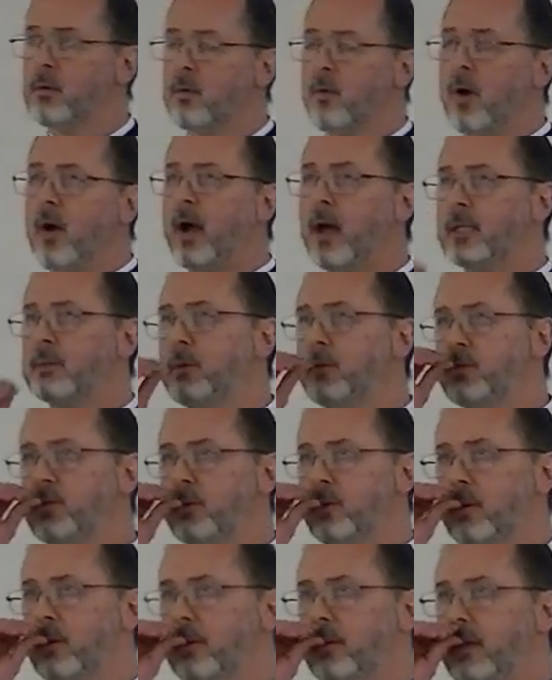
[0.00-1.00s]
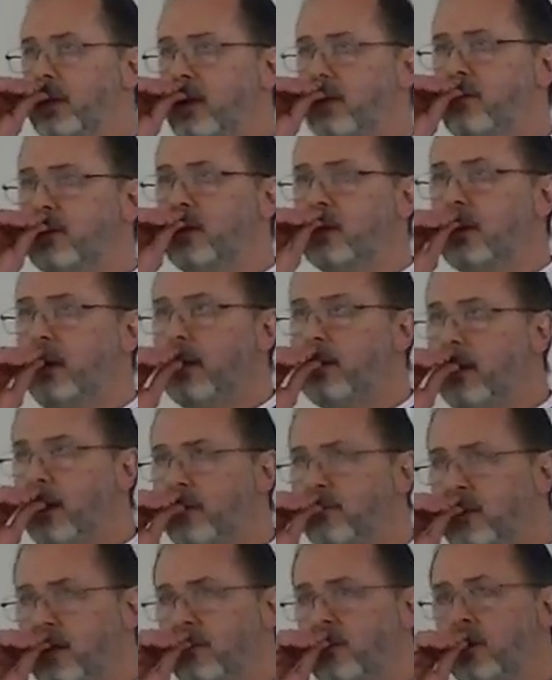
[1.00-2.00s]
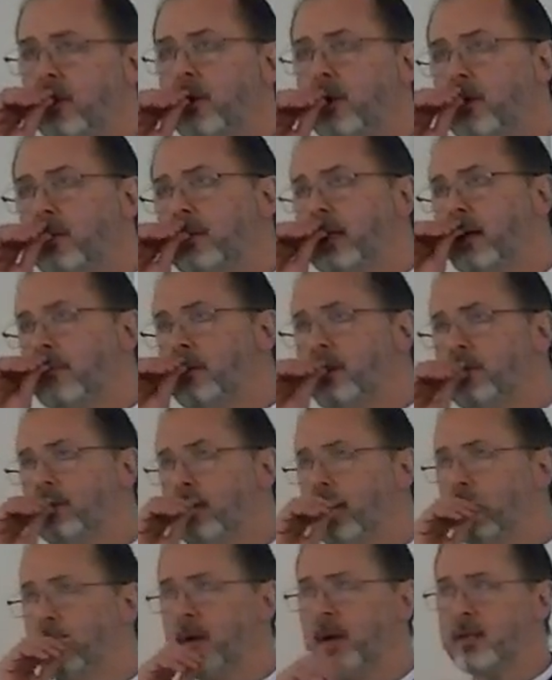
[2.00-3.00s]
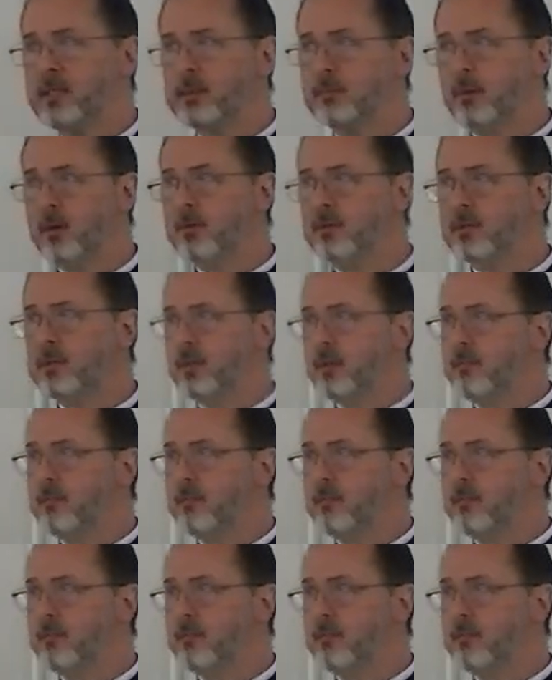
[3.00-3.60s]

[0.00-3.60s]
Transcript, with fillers: Well, oh, I suppose you could give it, I, I've never heard that before, but I suppose it